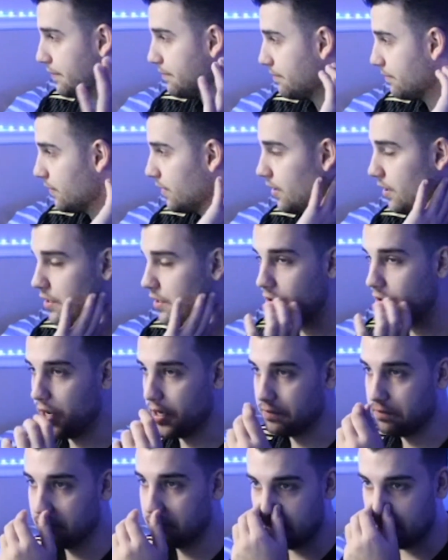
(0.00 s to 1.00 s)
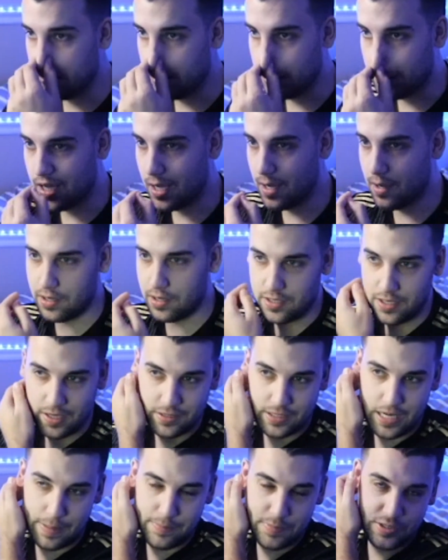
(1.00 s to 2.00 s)
You're on. Uh, time to
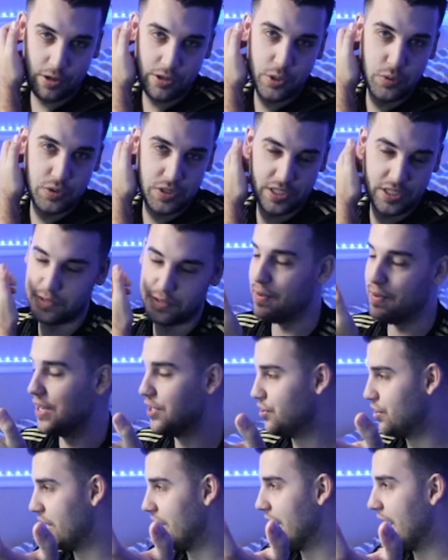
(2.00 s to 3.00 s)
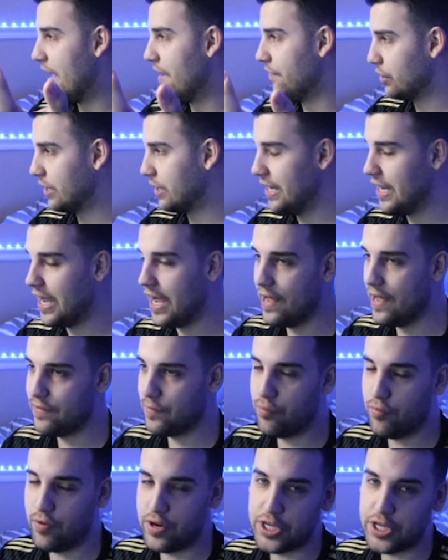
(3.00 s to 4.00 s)
start using this bench that I have, okay? I have a pretty
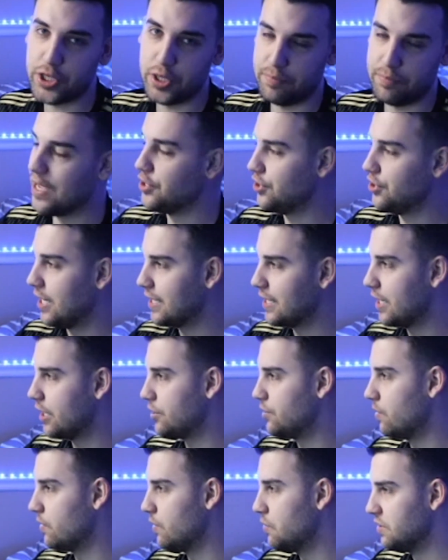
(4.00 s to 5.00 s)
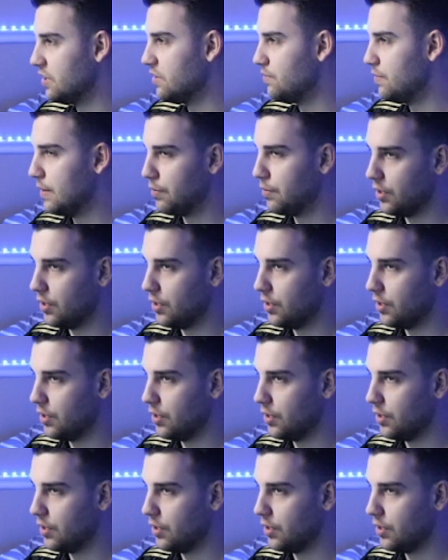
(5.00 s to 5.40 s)
good bench. I gotta start using these people up.